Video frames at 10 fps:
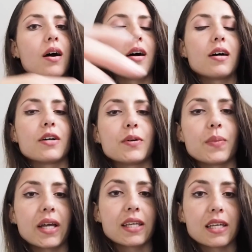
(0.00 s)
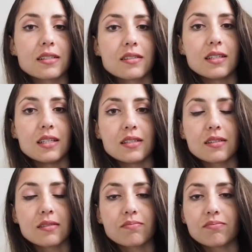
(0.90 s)
I guess
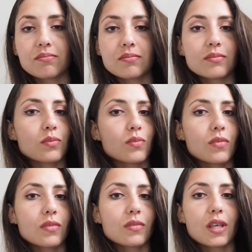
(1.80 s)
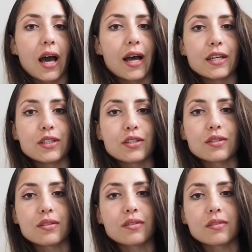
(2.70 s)
these
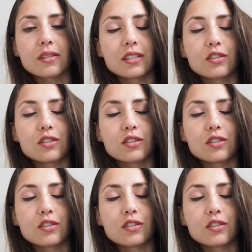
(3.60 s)
guys,